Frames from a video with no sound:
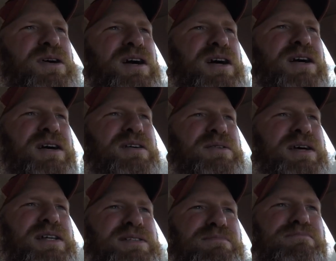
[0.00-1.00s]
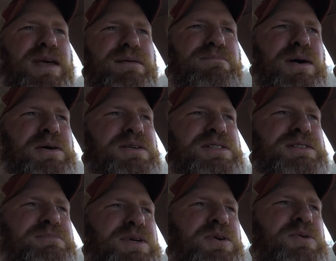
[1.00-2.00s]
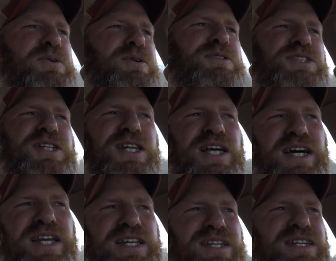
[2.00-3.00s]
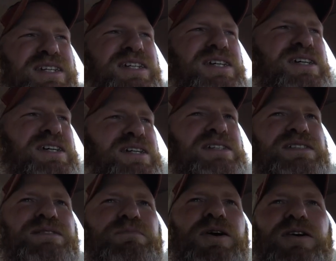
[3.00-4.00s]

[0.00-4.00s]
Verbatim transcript: uh, we got some meatballs, some Coors Light, some